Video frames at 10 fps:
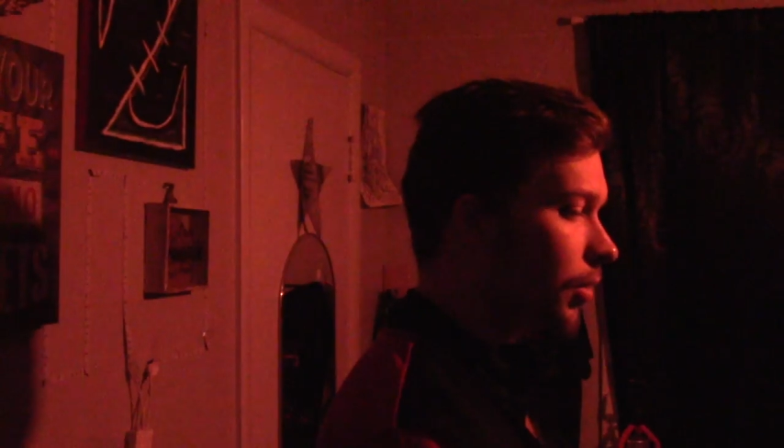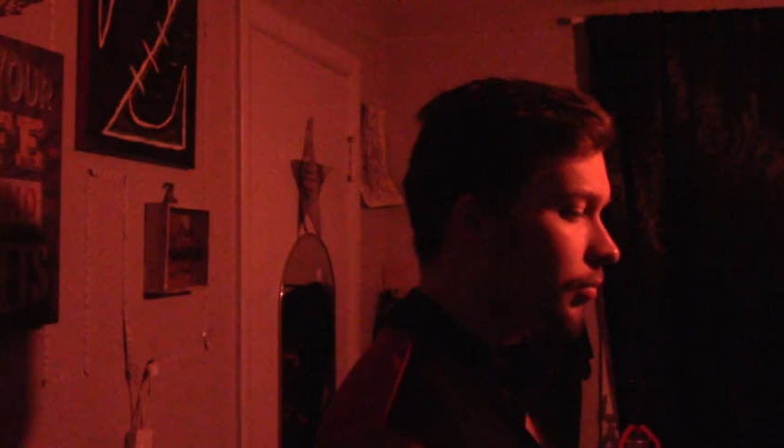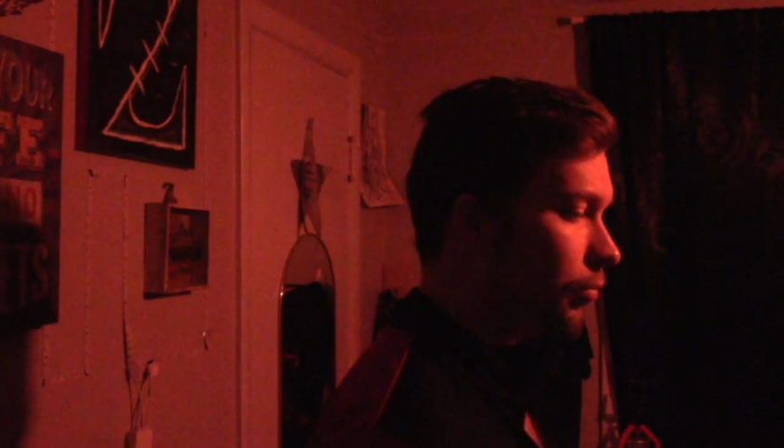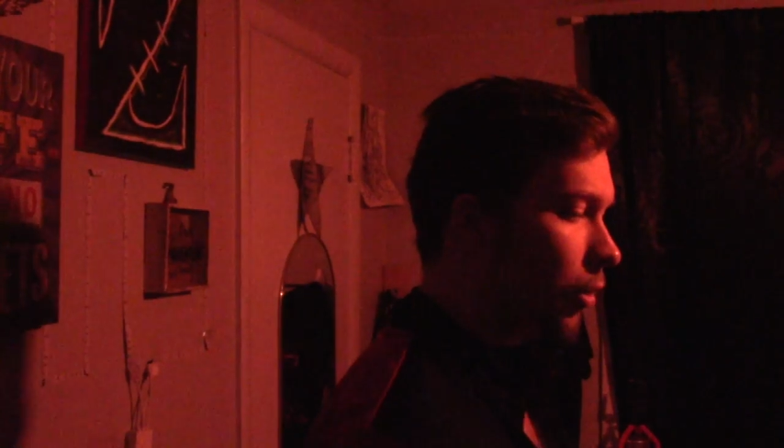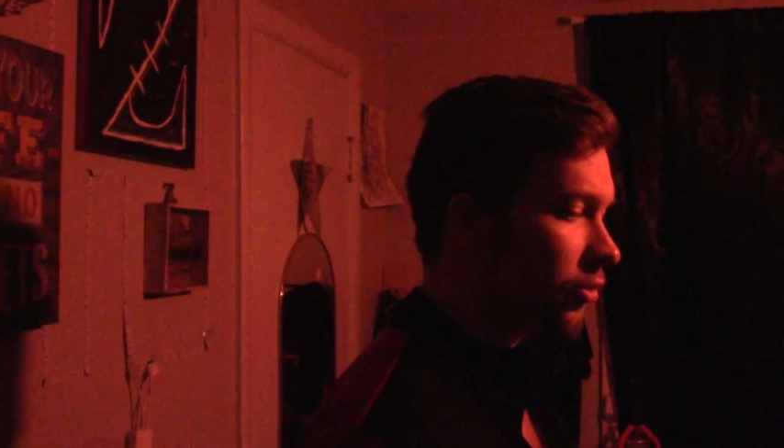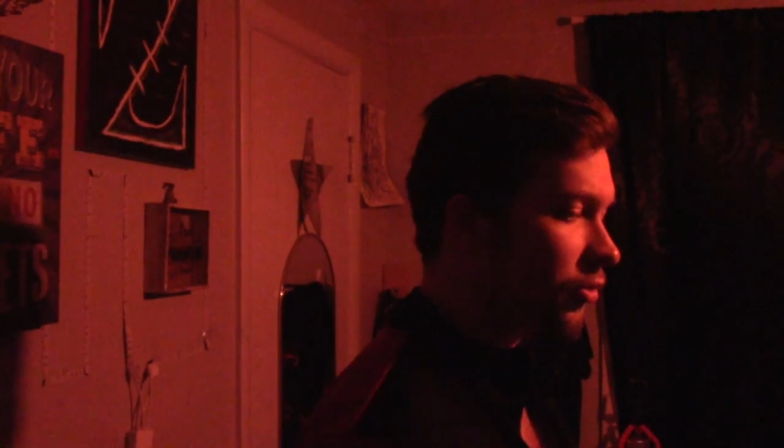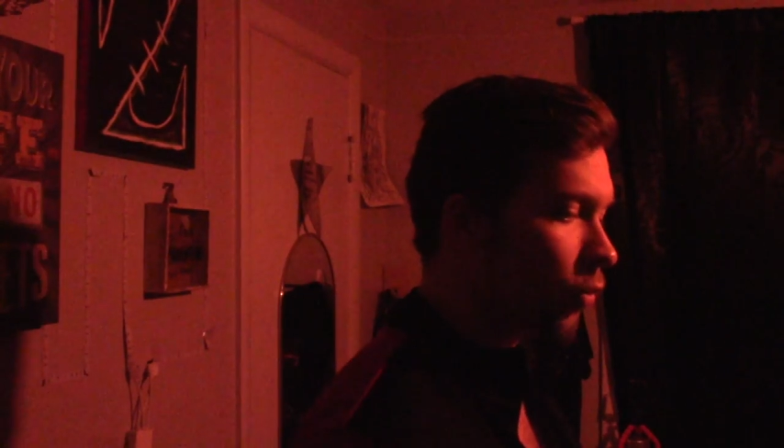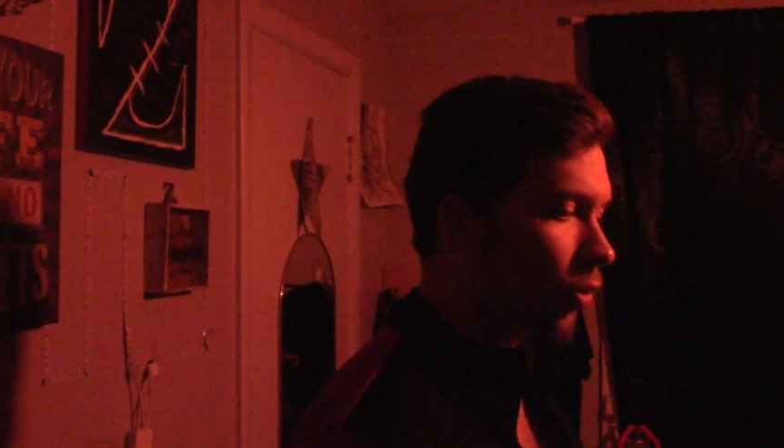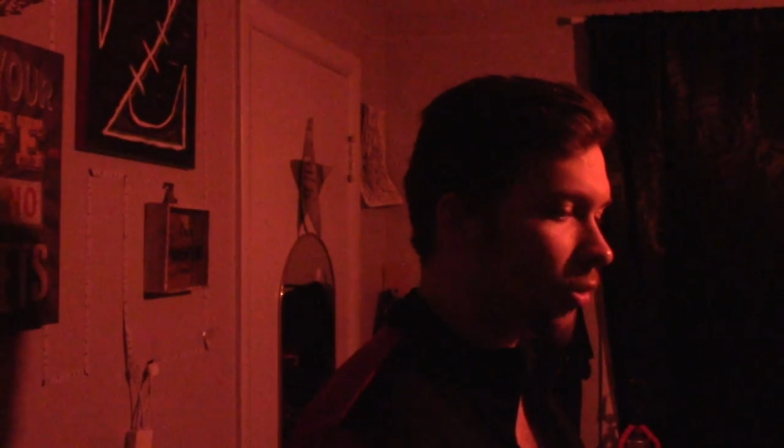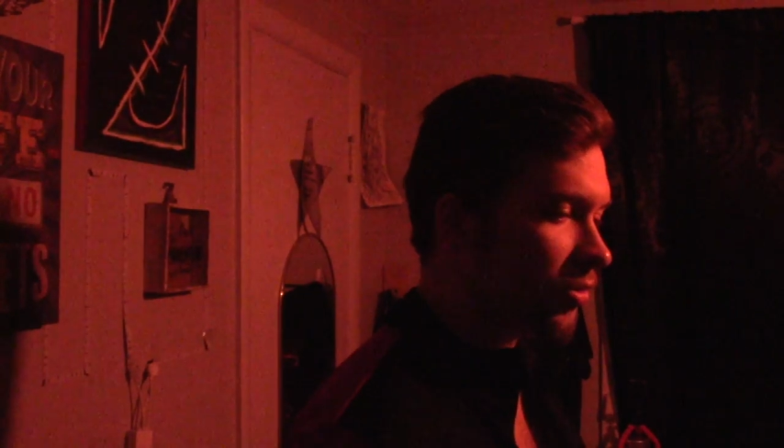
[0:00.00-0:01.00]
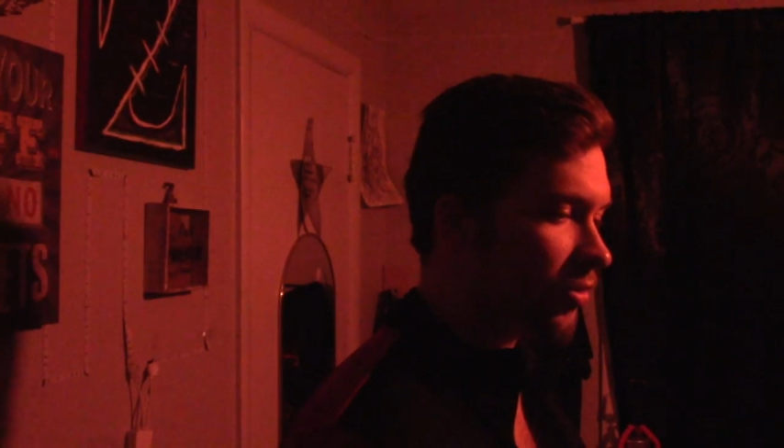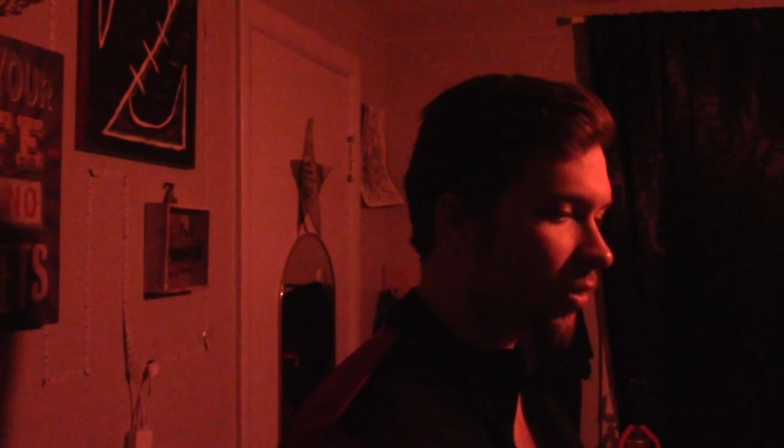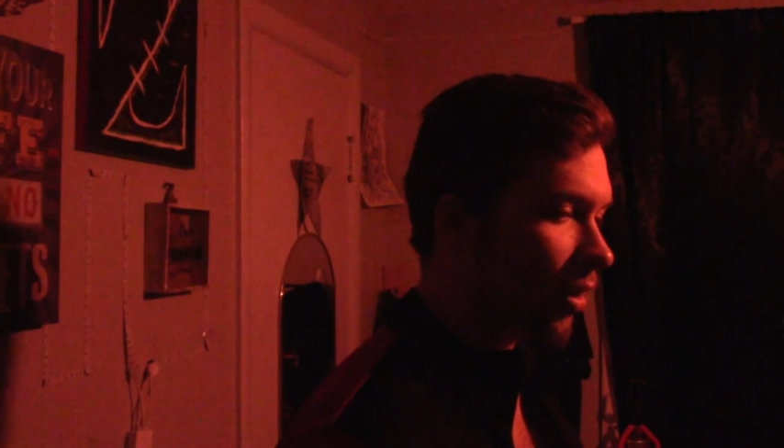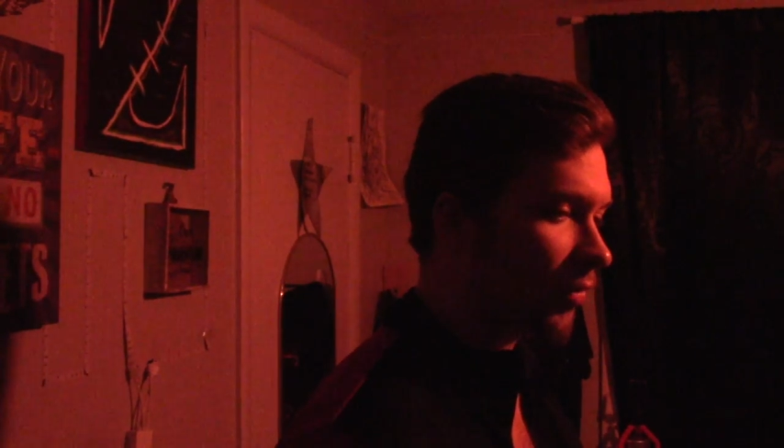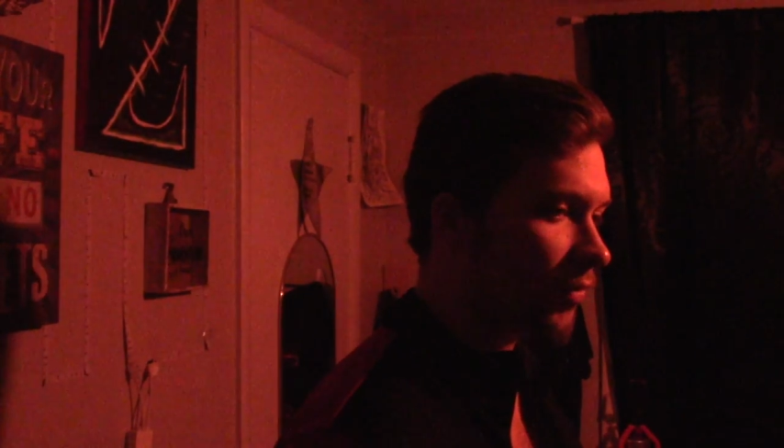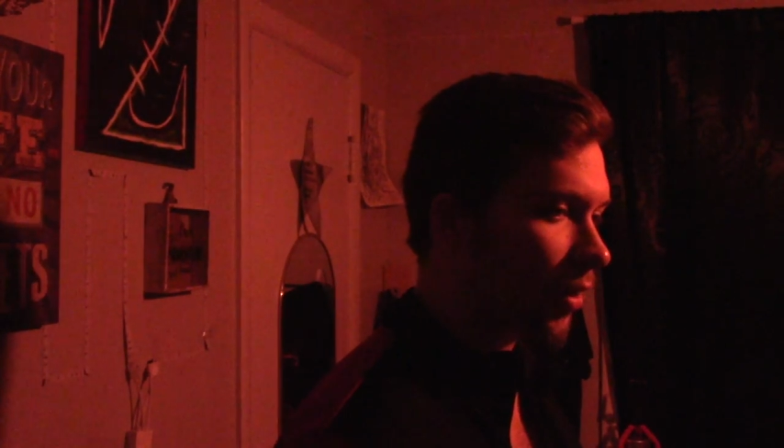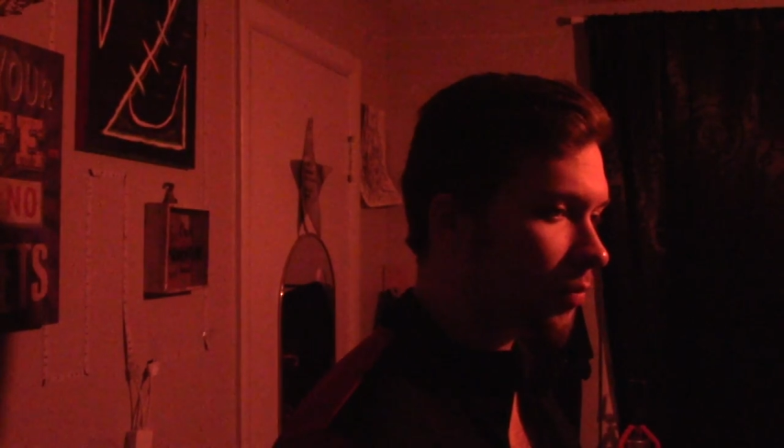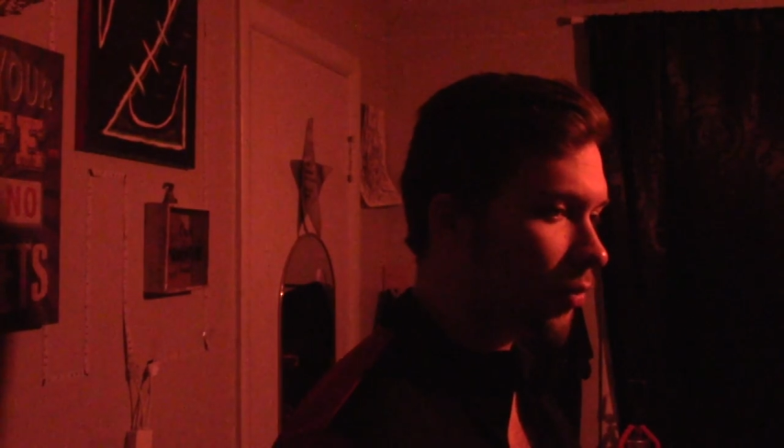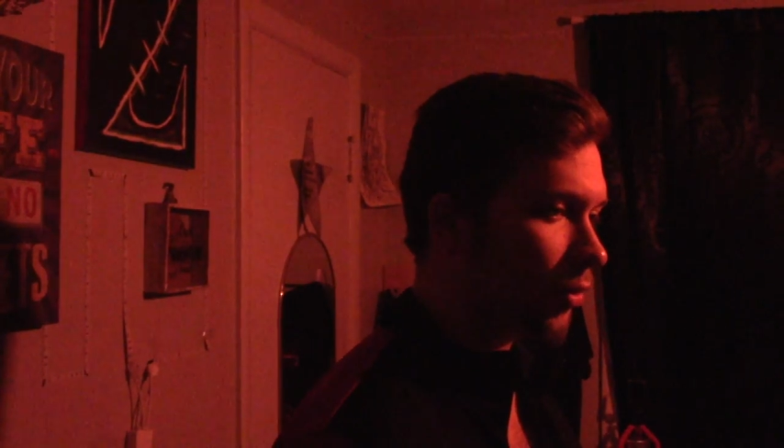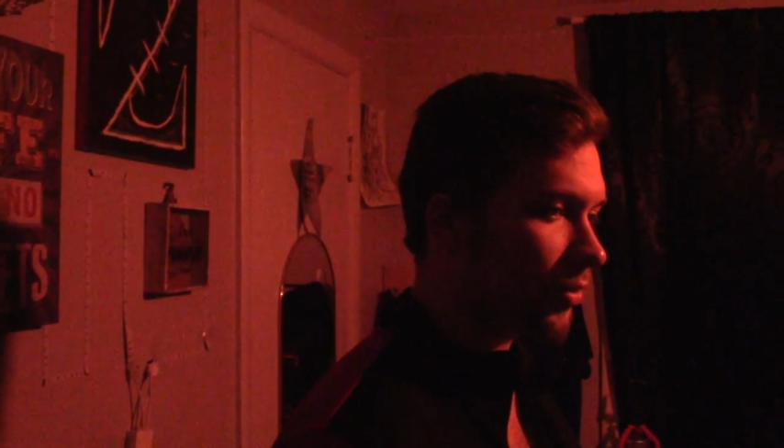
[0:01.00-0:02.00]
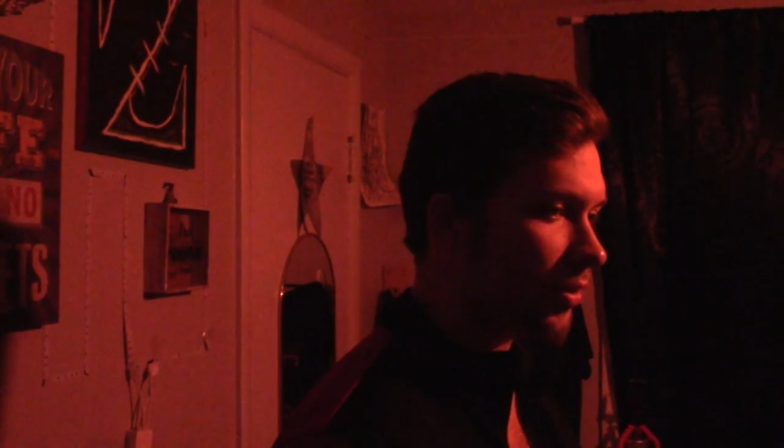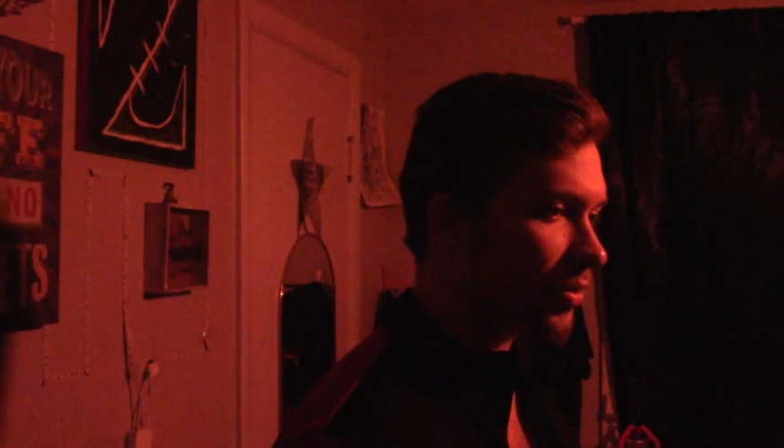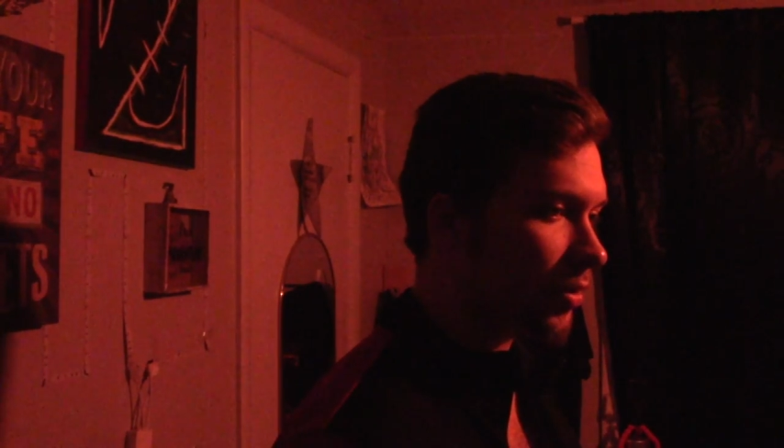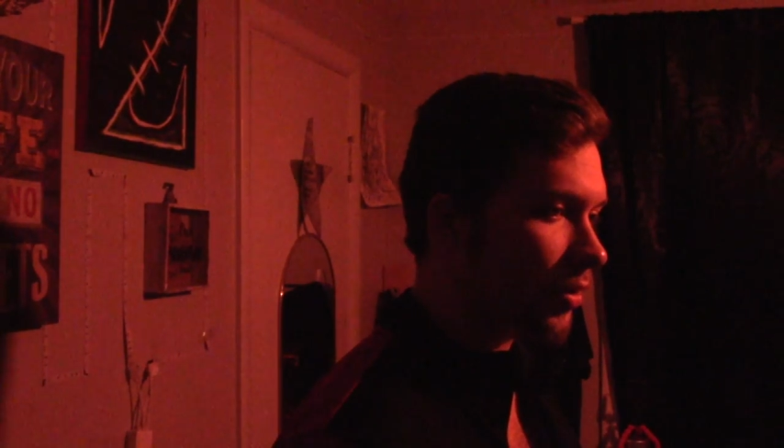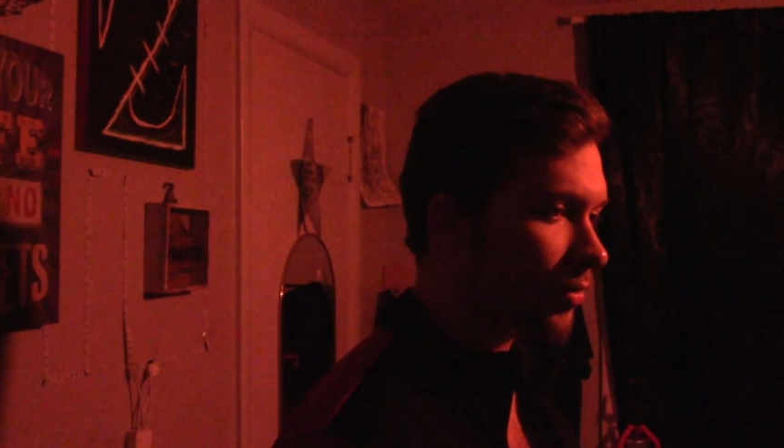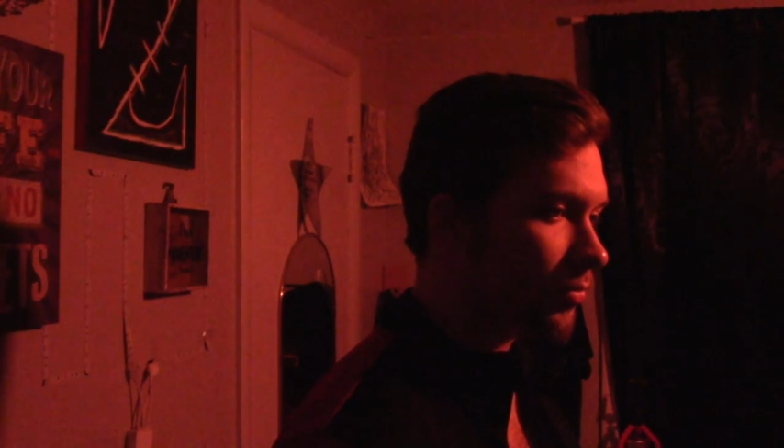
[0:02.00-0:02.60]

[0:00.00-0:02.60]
most wars are fought pointlessly.